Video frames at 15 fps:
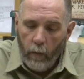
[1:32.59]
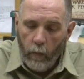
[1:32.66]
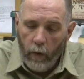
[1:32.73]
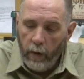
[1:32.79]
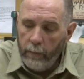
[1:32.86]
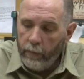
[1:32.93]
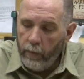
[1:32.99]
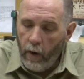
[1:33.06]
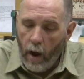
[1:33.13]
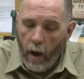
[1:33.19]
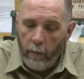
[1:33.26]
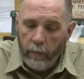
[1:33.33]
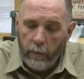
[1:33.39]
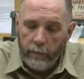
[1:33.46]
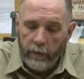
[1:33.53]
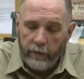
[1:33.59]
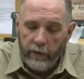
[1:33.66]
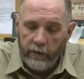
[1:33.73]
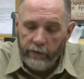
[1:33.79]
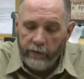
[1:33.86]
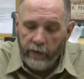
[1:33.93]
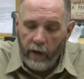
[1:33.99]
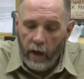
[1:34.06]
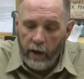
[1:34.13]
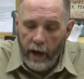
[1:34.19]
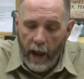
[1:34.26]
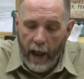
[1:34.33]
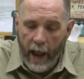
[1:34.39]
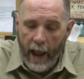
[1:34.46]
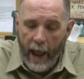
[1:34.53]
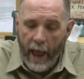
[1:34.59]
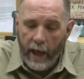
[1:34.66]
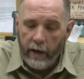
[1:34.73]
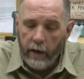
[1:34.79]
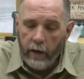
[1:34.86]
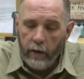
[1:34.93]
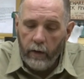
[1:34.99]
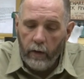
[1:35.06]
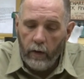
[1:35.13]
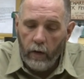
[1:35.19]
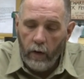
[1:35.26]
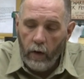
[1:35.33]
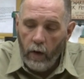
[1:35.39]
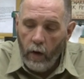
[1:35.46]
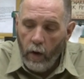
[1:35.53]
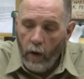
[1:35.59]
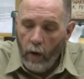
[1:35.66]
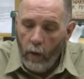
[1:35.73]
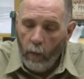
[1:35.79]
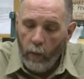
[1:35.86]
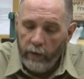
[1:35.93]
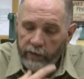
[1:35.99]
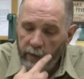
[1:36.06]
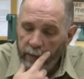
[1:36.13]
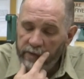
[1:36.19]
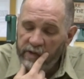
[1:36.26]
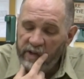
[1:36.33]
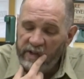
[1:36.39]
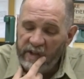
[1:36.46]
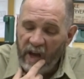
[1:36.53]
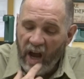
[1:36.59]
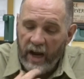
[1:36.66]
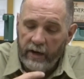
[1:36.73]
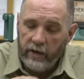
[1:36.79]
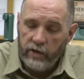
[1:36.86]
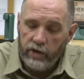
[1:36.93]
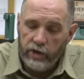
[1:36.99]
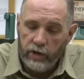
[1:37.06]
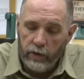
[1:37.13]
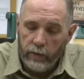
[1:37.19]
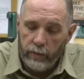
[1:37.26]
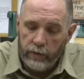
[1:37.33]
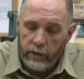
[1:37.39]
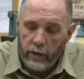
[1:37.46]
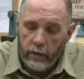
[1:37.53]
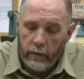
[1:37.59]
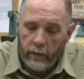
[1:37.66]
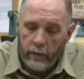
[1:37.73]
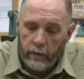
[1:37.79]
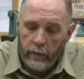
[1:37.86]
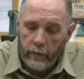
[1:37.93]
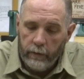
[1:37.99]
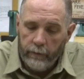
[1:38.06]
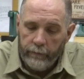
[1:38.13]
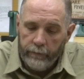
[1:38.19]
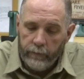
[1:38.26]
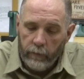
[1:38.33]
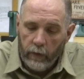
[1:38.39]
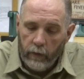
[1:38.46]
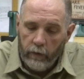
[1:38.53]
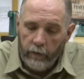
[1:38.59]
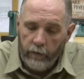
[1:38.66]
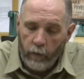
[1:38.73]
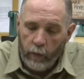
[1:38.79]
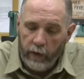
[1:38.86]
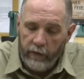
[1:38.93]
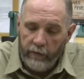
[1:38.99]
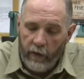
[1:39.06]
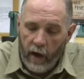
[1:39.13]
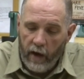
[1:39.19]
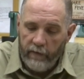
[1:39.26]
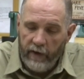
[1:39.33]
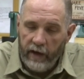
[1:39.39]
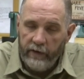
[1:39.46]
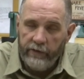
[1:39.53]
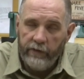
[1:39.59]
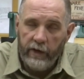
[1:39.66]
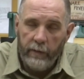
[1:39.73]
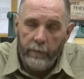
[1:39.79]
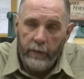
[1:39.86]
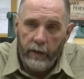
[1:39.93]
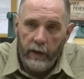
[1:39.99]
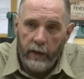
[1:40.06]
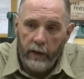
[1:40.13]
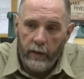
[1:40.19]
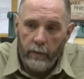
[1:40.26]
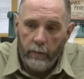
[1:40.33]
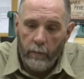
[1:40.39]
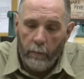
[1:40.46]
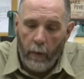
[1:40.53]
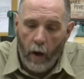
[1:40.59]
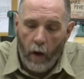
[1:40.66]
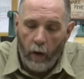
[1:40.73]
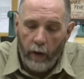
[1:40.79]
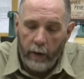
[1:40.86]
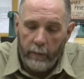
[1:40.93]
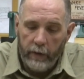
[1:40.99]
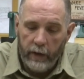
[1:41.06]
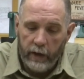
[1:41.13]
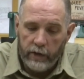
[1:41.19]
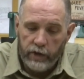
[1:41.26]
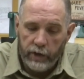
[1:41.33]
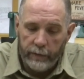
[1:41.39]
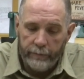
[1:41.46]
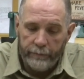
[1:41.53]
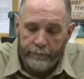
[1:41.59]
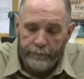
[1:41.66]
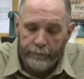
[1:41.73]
One problem that this gun had was it was designed to shoot 45 ACP ball ammunition.